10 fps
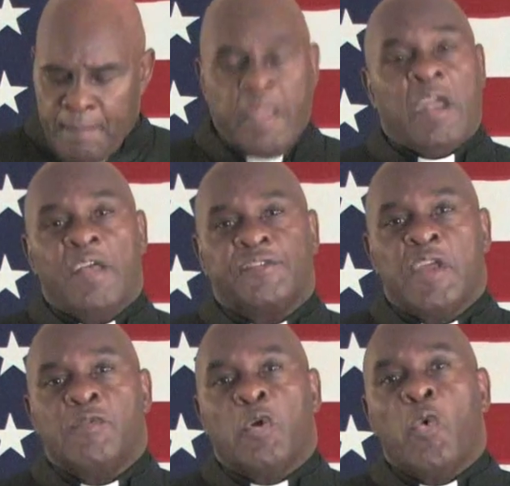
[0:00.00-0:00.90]
because
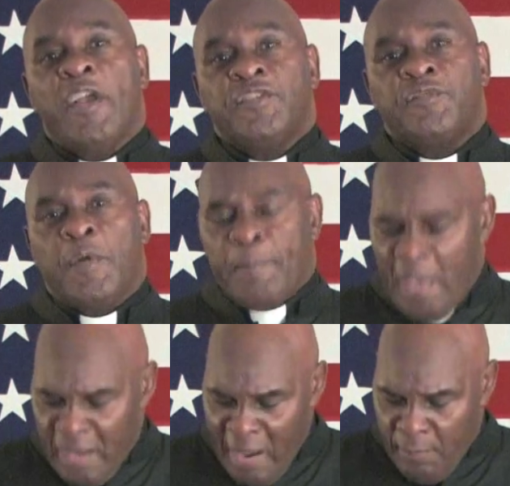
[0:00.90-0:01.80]
their request for
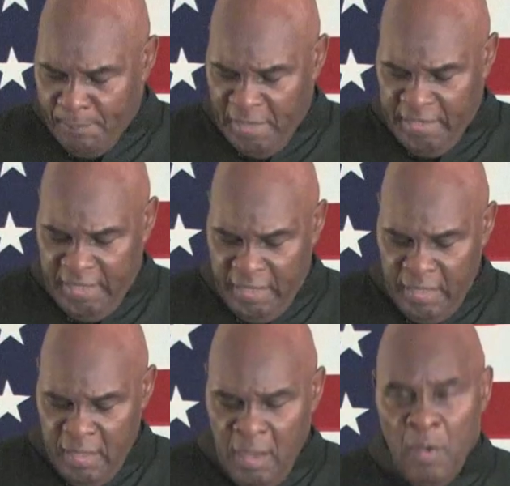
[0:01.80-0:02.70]
bailout money